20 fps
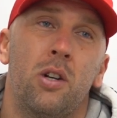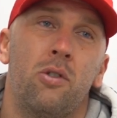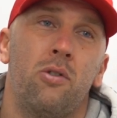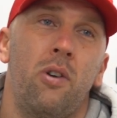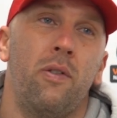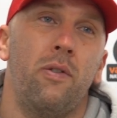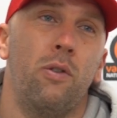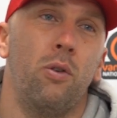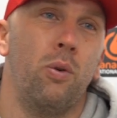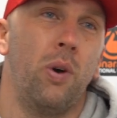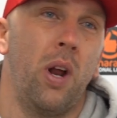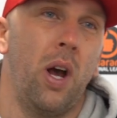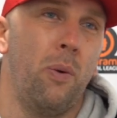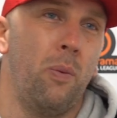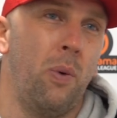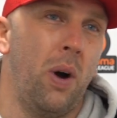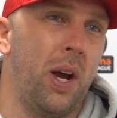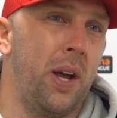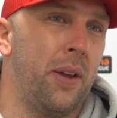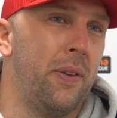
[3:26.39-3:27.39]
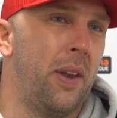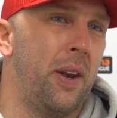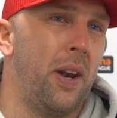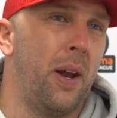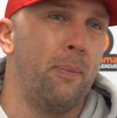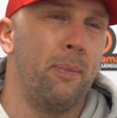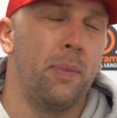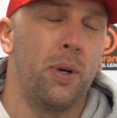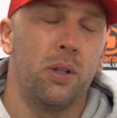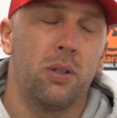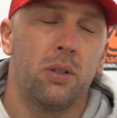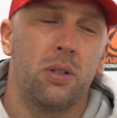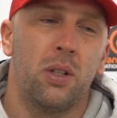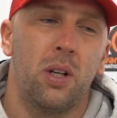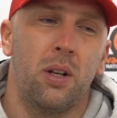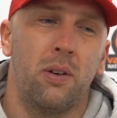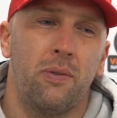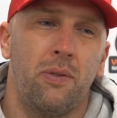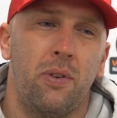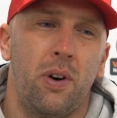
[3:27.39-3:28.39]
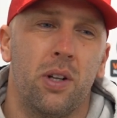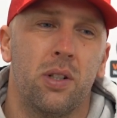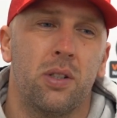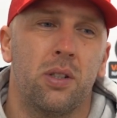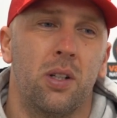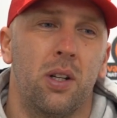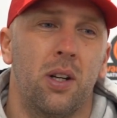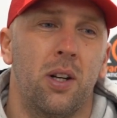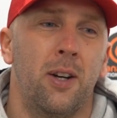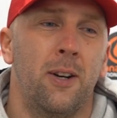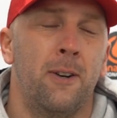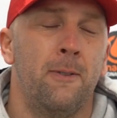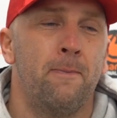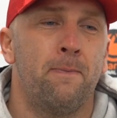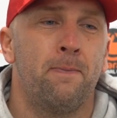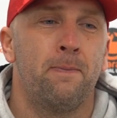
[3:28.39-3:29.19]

travel all that way in the numbers, and for us to